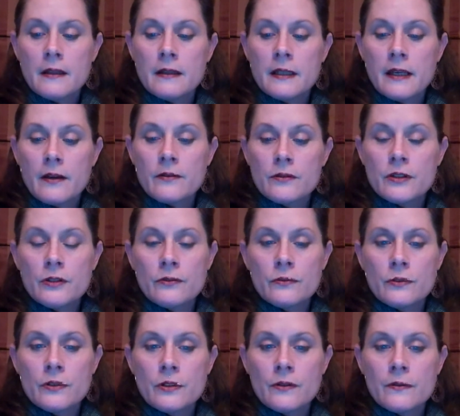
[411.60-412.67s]
the other
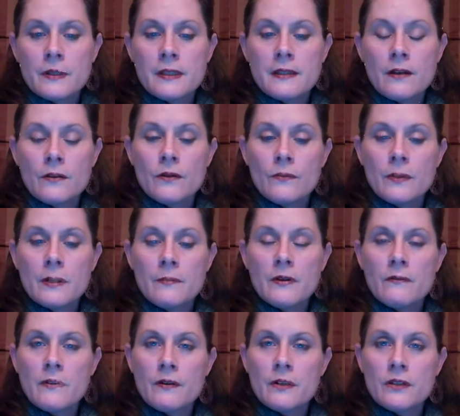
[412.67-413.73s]
children do, and so you want to
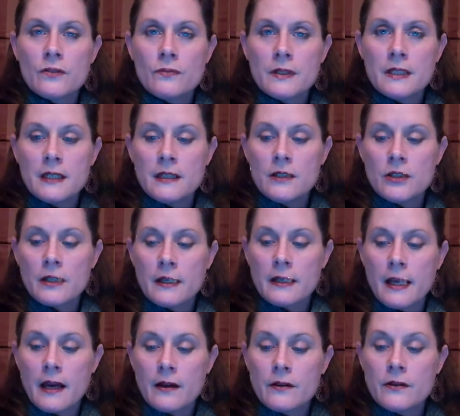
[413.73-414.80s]
be very strategic in
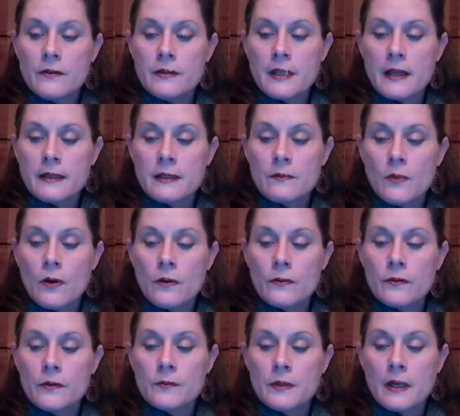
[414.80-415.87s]
how you use that small
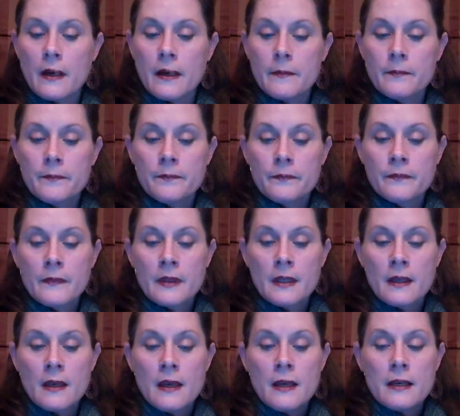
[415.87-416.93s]
group time.
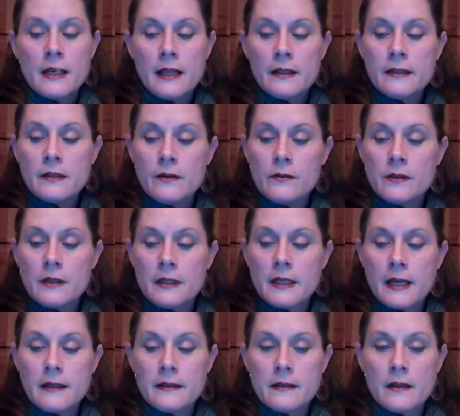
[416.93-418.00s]
Now let's go to the
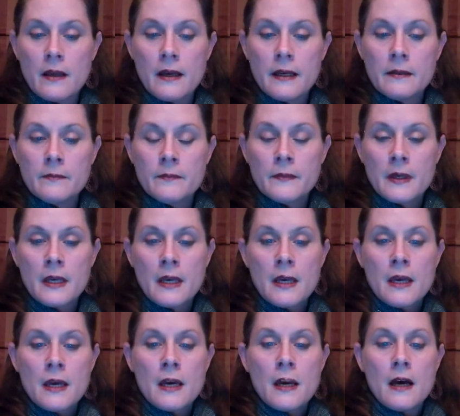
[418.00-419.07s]
next slide.
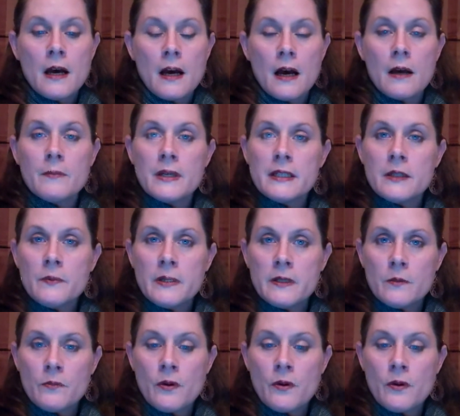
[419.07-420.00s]
Independent